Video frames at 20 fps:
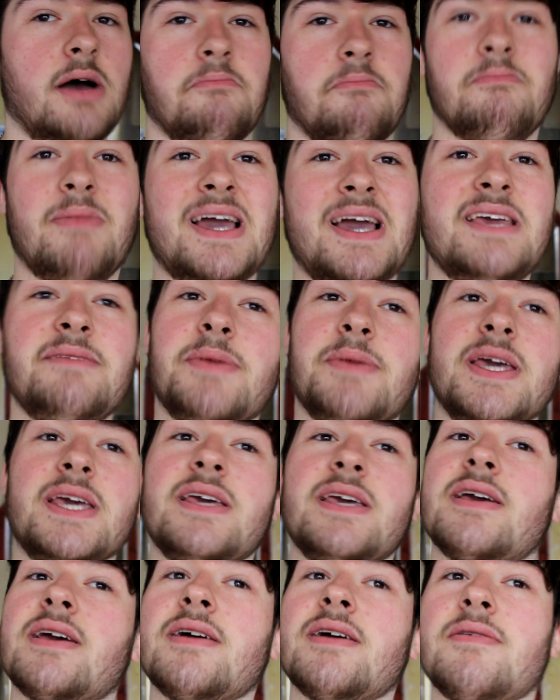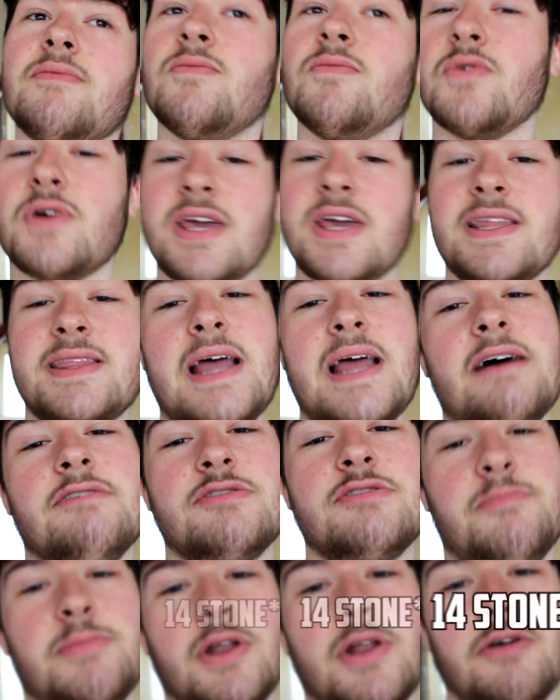maybe we'll get down
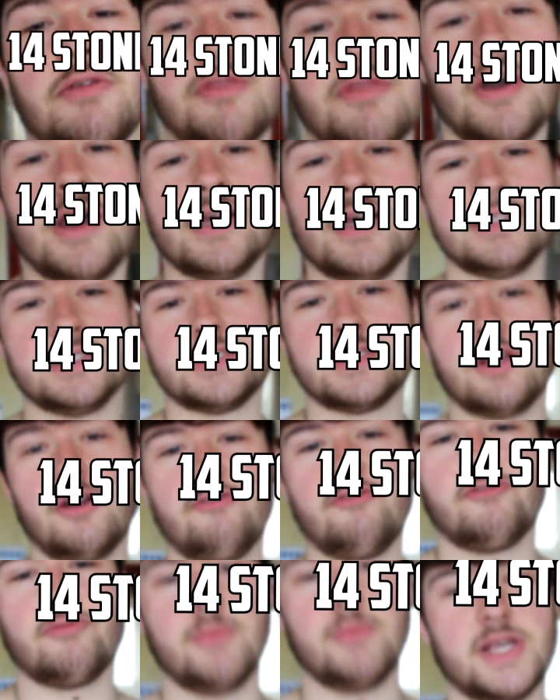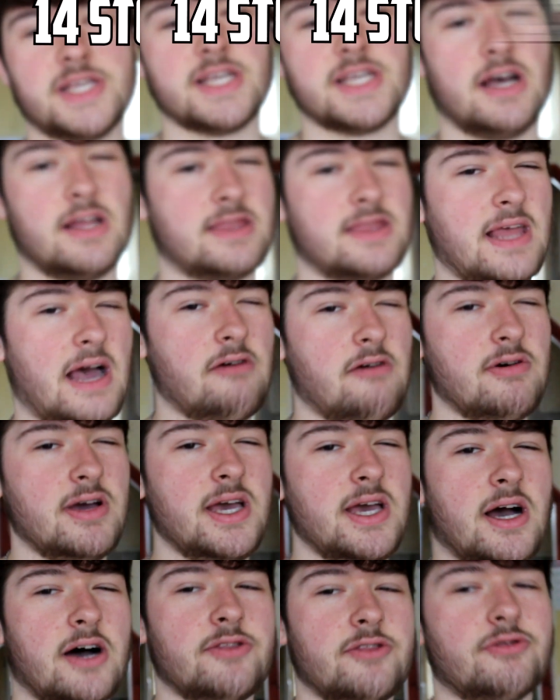to below 13 stone from this i doubt
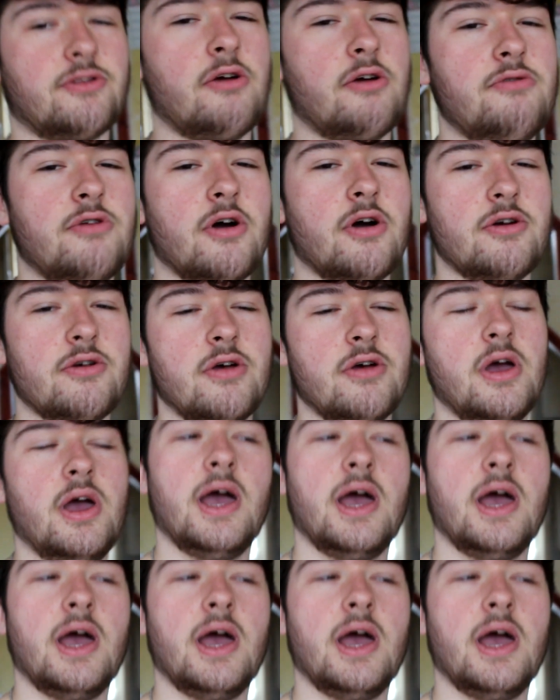it i don't know